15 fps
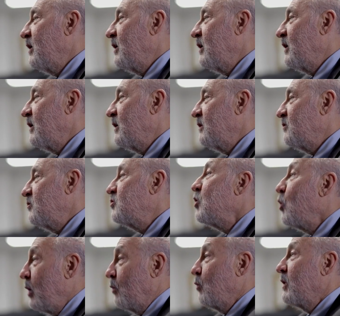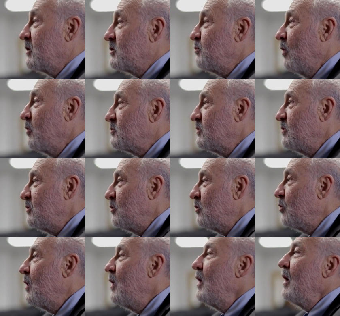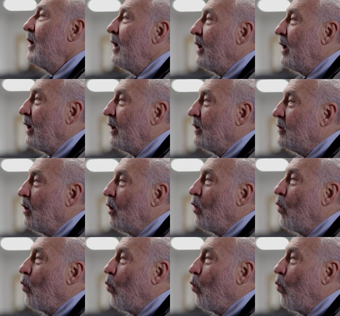in doing what it's supposed to do, and